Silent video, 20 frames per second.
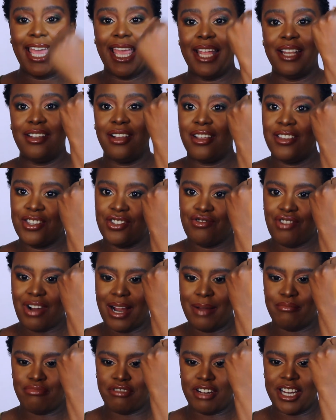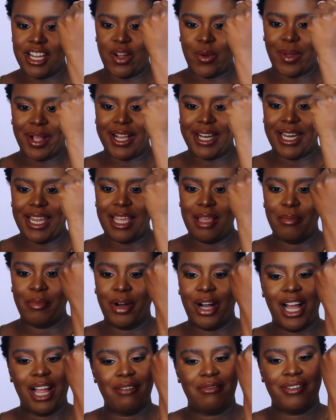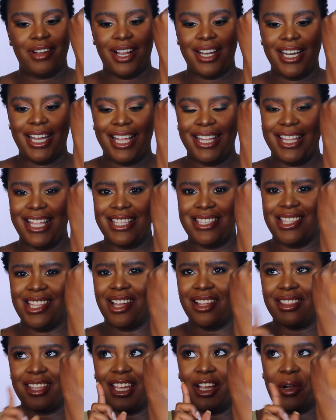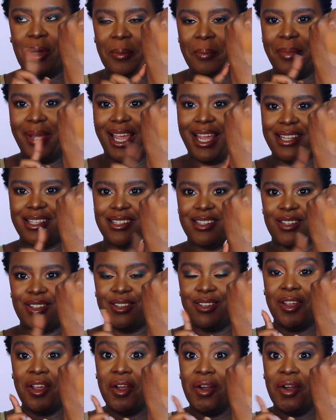It does dry pretty quickly, but I find that there's nothing compared to